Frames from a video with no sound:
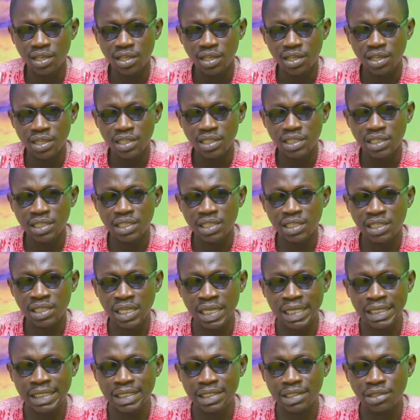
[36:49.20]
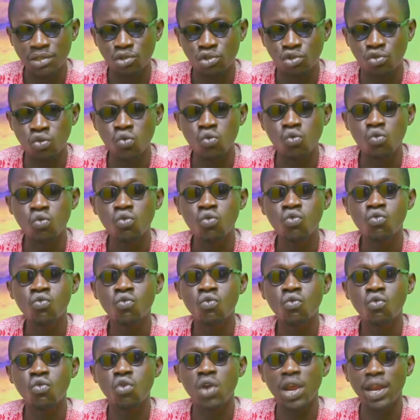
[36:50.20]
six two
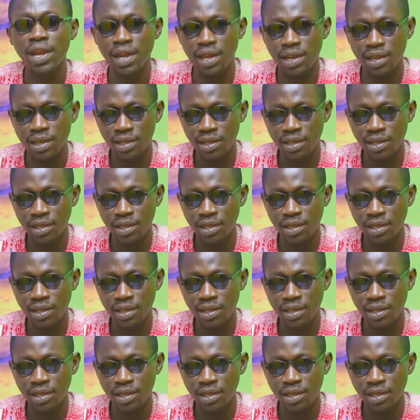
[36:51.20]
Queenie,